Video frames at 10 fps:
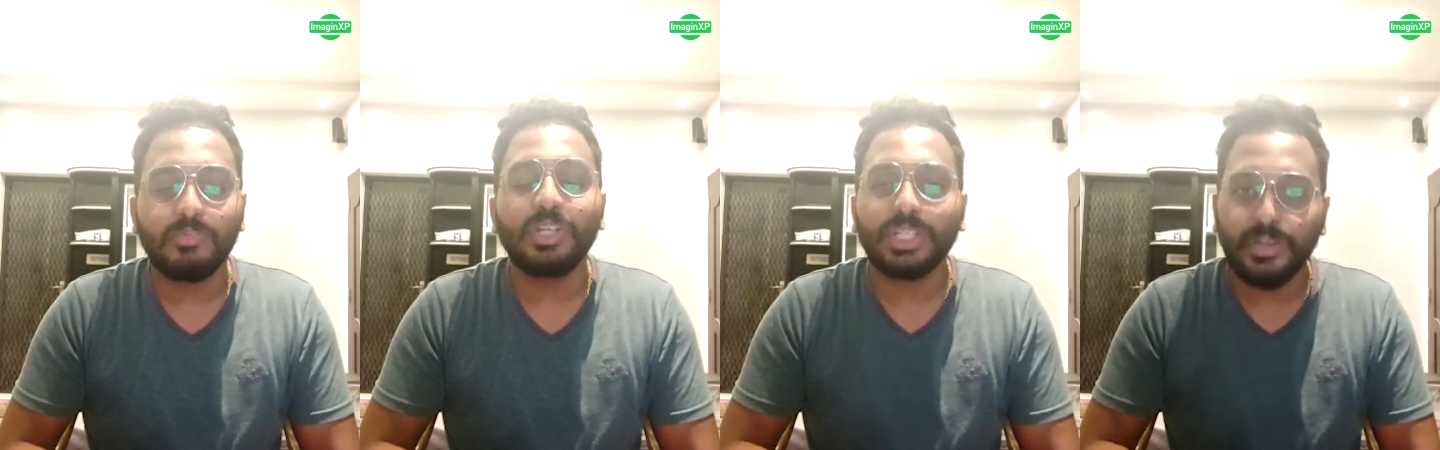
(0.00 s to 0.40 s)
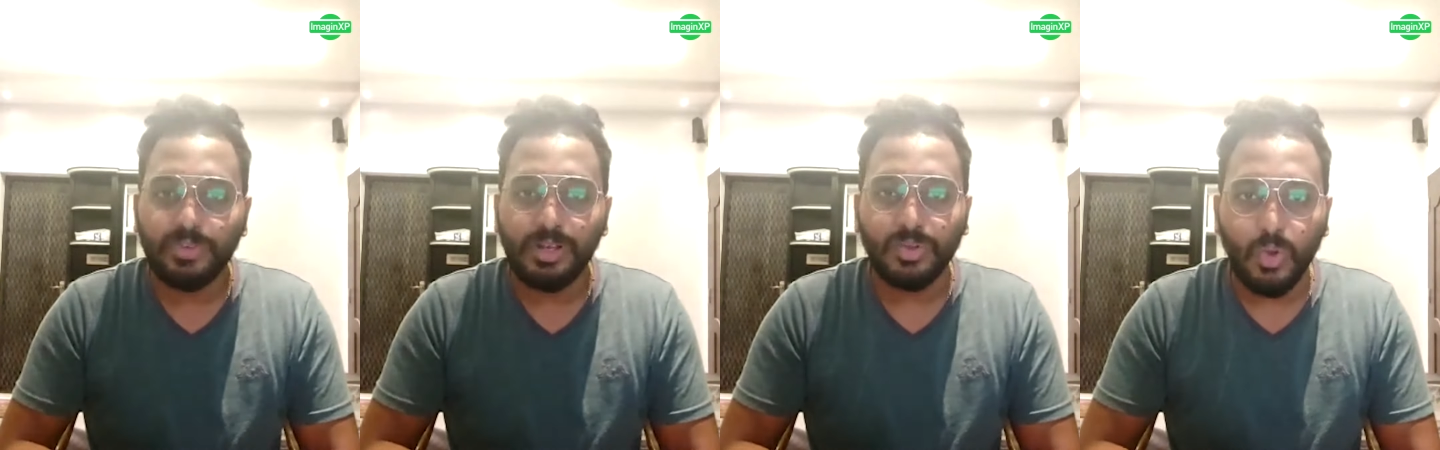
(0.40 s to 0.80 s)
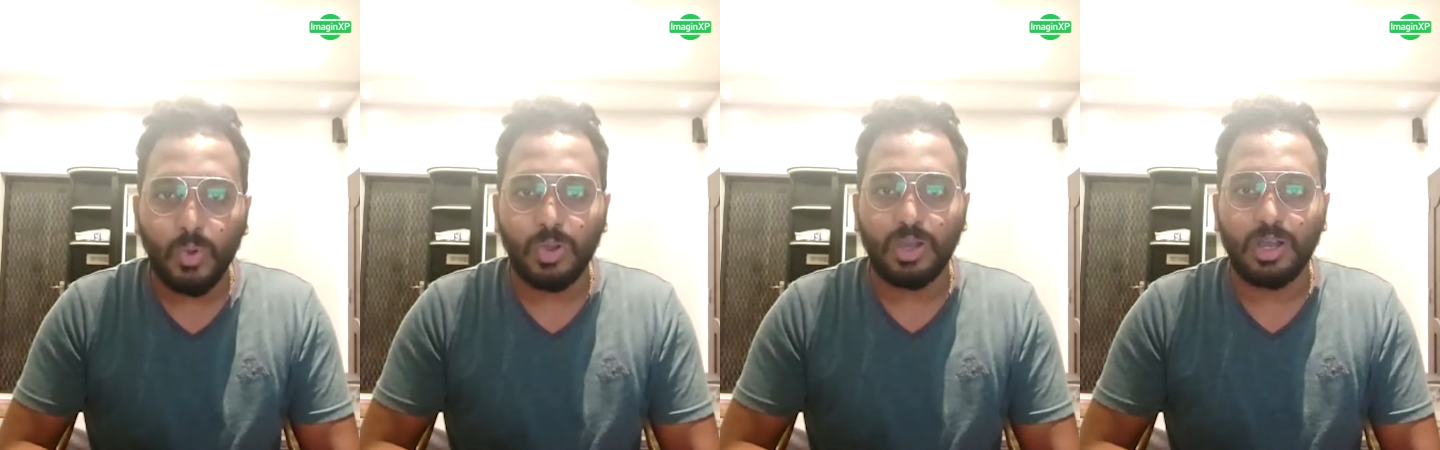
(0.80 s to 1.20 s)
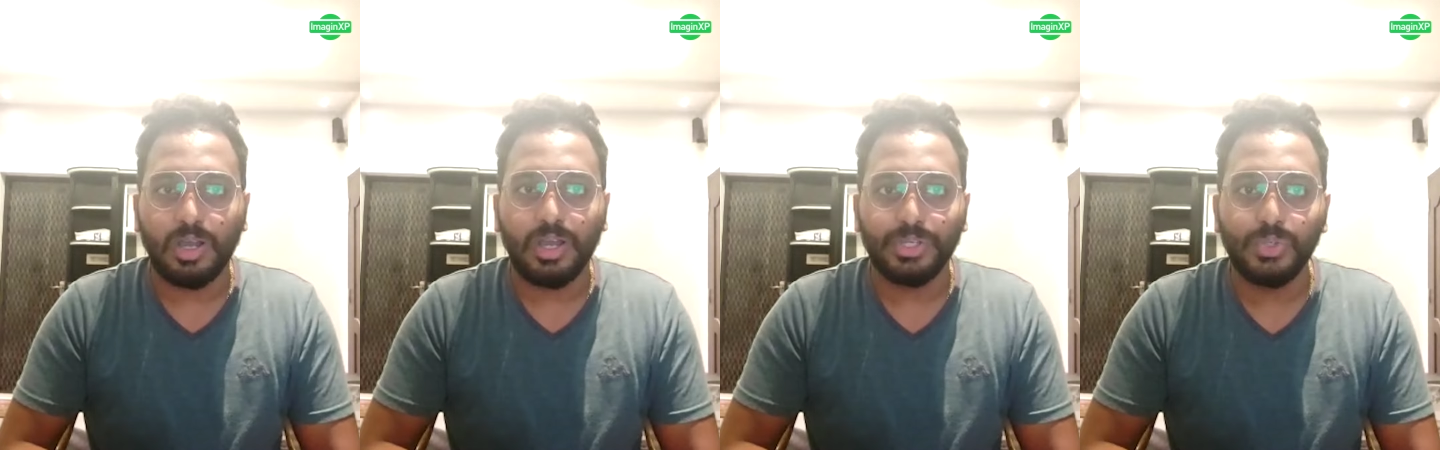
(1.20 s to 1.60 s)
Wish I will go
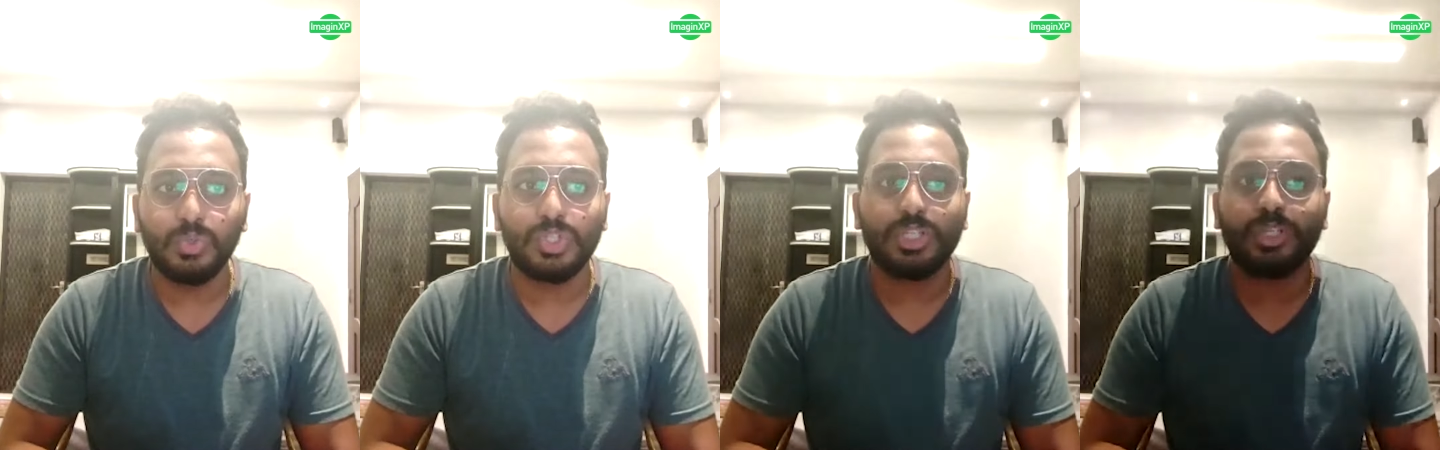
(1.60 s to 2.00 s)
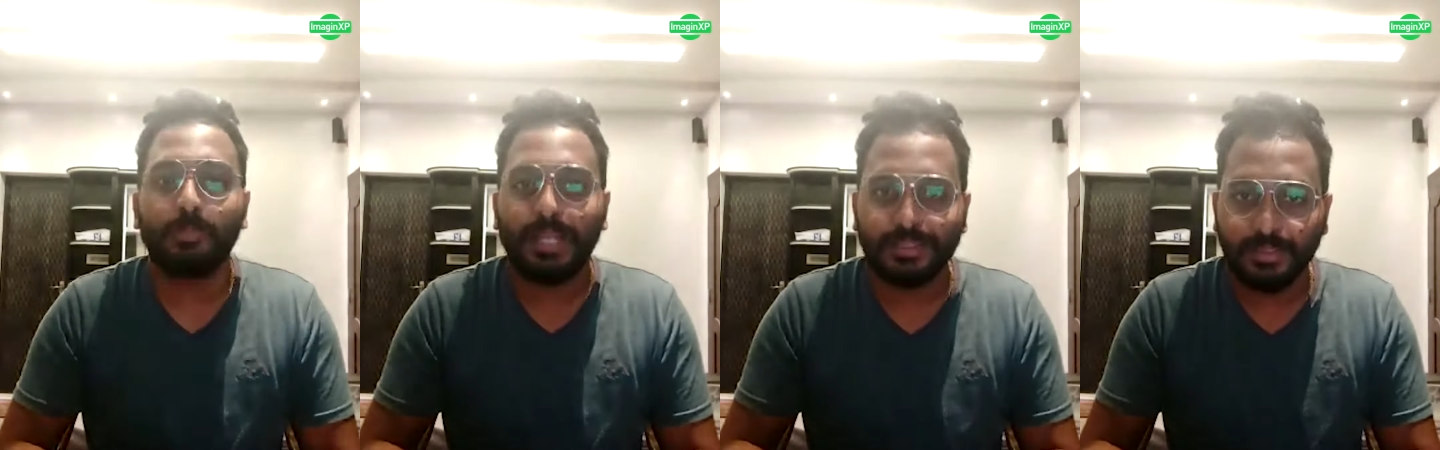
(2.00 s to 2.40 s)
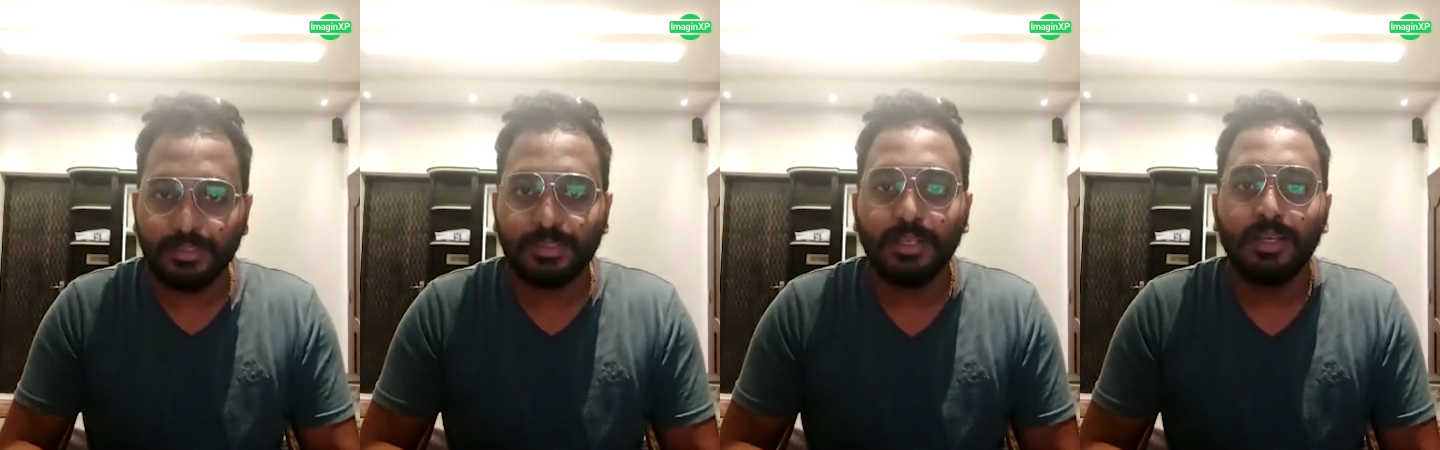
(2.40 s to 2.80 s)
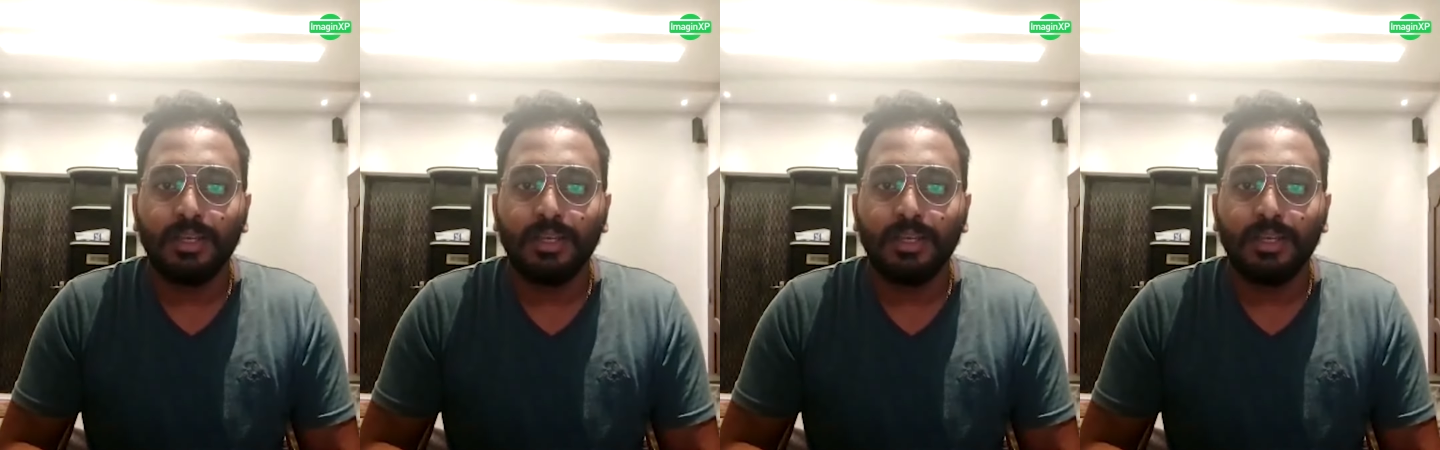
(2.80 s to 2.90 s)
huge places